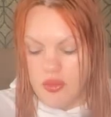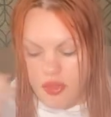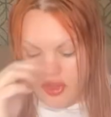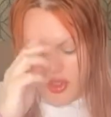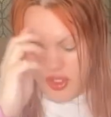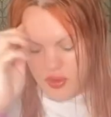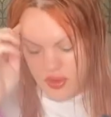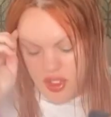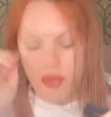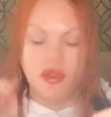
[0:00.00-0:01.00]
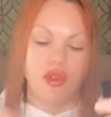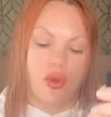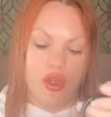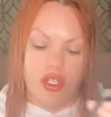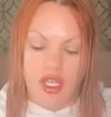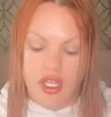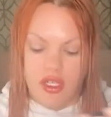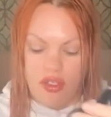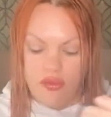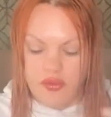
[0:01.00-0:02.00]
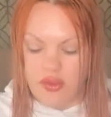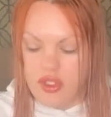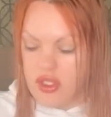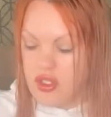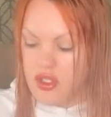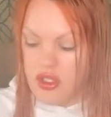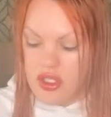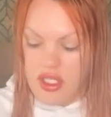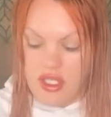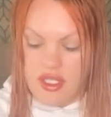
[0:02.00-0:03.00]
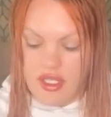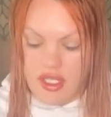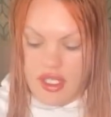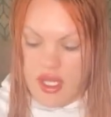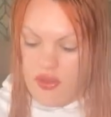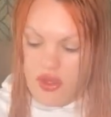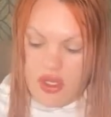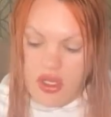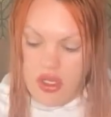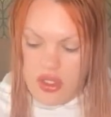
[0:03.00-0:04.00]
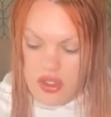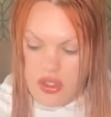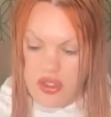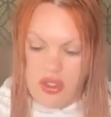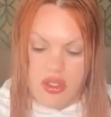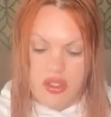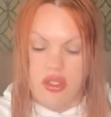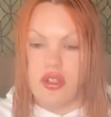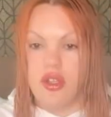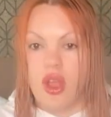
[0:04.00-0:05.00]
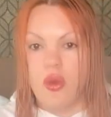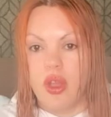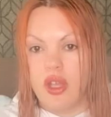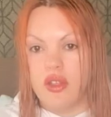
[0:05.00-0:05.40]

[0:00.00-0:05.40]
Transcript: But then you can keep your cord kind of together. Okay.